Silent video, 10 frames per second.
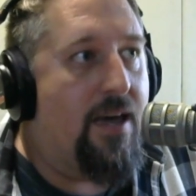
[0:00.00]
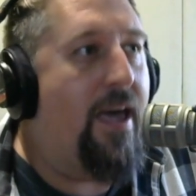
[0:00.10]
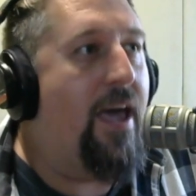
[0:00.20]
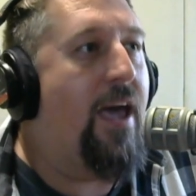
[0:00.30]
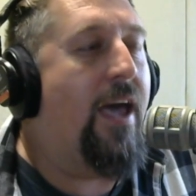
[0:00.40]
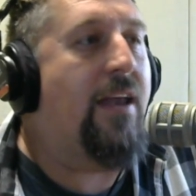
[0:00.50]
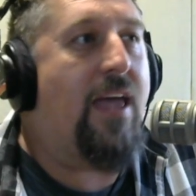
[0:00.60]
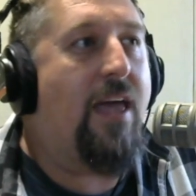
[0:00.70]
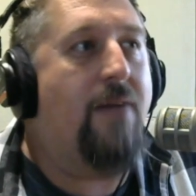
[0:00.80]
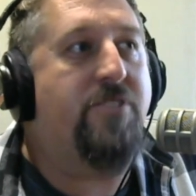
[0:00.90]
and
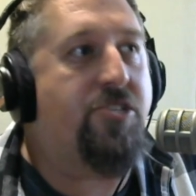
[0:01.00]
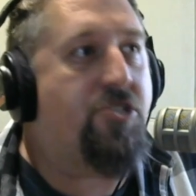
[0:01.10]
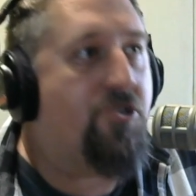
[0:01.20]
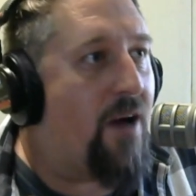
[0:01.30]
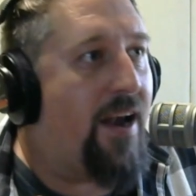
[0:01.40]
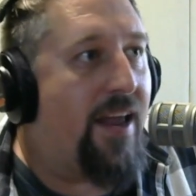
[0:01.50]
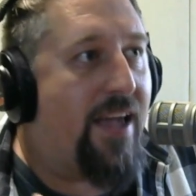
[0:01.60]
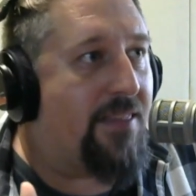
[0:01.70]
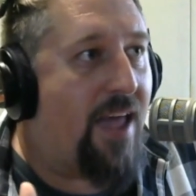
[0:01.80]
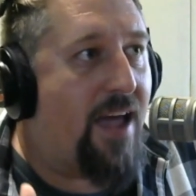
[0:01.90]
him just trying to
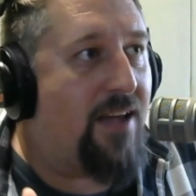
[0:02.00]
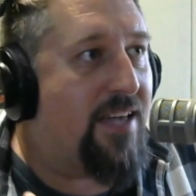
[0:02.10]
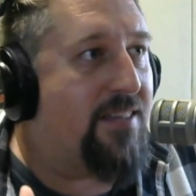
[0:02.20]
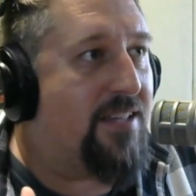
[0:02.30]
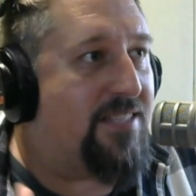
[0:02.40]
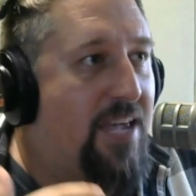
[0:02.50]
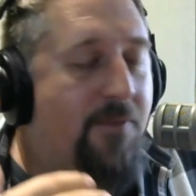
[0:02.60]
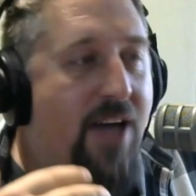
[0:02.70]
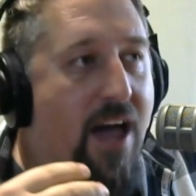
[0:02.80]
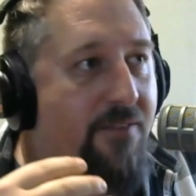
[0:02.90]
get the
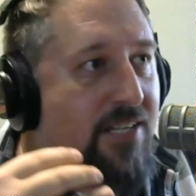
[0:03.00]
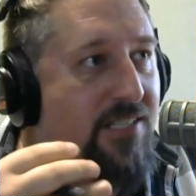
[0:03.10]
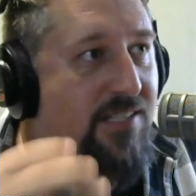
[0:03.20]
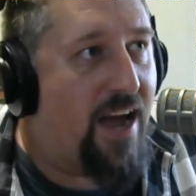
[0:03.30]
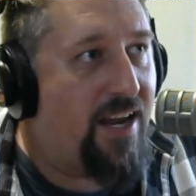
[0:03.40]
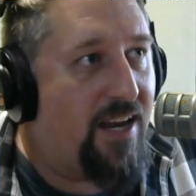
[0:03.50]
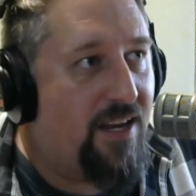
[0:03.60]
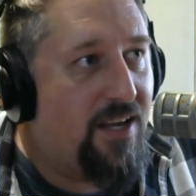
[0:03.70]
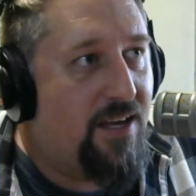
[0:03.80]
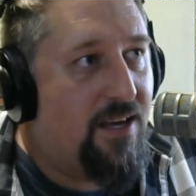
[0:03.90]
team kind of excited,
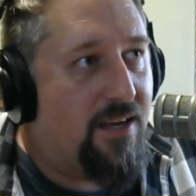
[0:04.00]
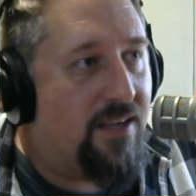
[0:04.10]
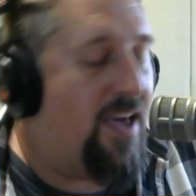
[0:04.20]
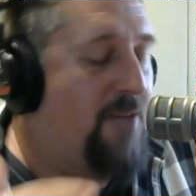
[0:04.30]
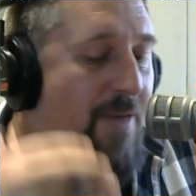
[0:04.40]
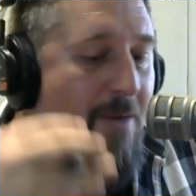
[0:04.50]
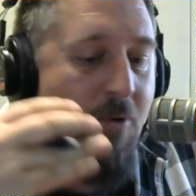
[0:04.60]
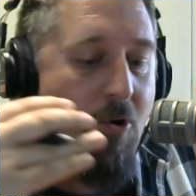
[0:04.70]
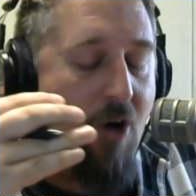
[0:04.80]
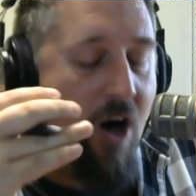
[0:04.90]
get
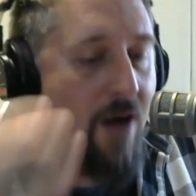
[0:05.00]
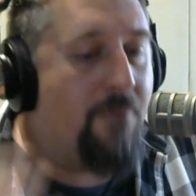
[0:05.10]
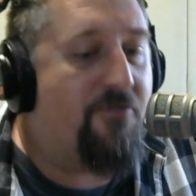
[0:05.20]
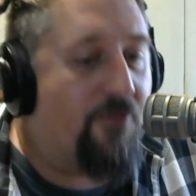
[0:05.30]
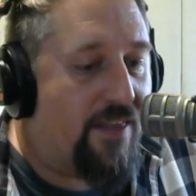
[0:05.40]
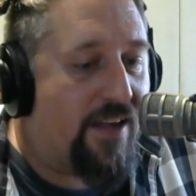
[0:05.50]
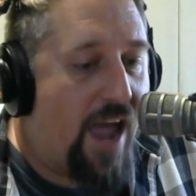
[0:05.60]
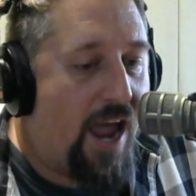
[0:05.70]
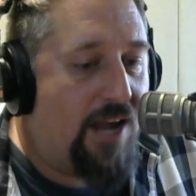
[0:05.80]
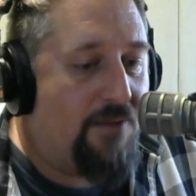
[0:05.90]
people up for the
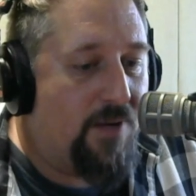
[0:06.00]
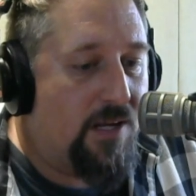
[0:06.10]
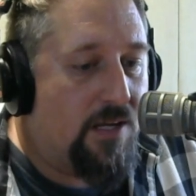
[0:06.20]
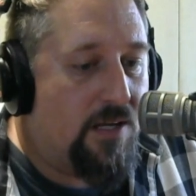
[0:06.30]
game,